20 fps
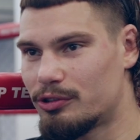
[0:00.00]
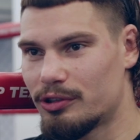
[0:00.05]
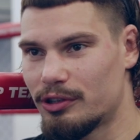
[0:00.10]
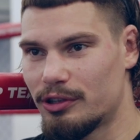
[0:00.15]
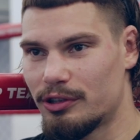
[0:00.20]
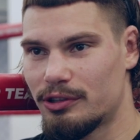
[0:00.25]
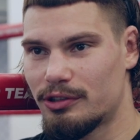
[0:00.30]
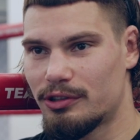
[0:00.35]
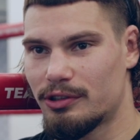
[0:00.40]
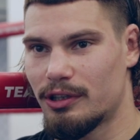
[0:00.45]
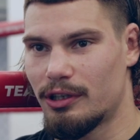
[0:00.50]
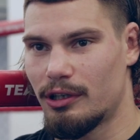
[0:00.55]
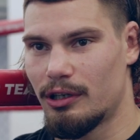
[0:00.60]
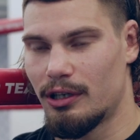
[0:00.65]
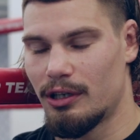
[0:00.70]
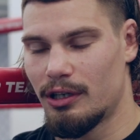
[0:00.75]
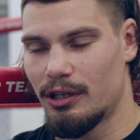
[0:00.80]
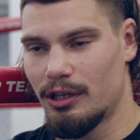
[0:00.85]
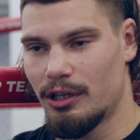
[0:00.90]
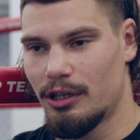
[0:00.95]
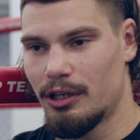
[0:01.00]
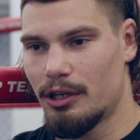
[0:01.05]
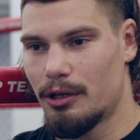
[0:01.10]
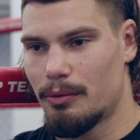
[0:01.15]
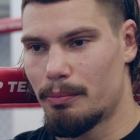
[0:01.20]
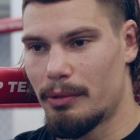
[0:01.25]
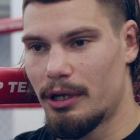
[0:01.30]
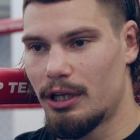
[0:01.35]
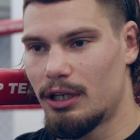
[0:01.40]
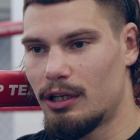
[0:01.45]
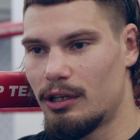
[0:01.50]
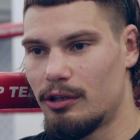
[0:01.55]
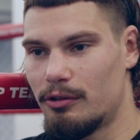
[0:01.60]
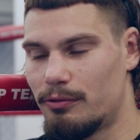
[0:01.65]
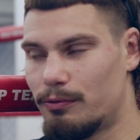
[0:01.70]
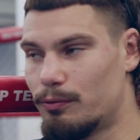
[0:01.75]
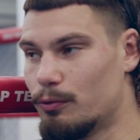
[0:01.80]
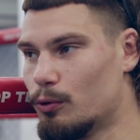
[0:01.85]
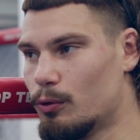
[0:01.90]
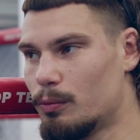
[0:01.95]
is mainly
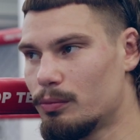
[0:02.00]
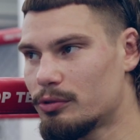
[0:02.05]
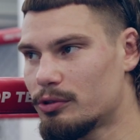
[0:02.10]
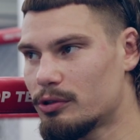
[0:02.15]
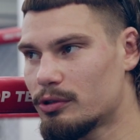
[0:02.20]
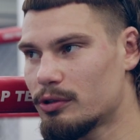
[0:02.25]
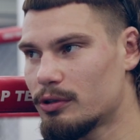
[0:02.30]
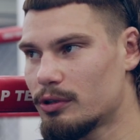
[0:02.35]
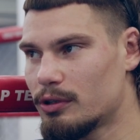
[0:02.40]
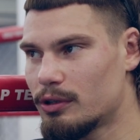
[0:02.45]
forms.